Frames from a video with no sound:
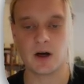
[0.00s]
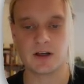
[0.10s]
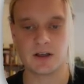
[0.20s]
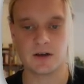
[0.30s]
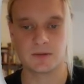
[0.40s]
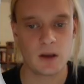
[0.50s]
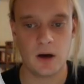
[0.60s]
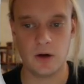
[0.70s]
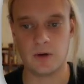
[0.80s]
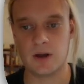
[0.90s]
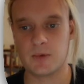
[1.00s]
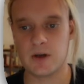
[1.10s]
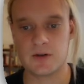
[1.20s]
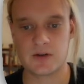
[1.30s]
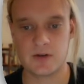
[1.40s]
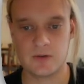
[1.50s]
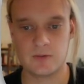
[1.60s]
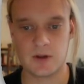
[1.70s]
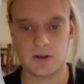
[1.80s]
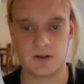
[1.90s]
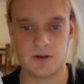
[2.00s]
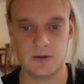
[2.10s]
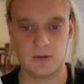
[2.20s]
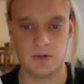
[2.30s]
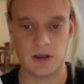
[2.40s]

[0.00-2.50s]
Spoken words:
here. Oh, and we also want to,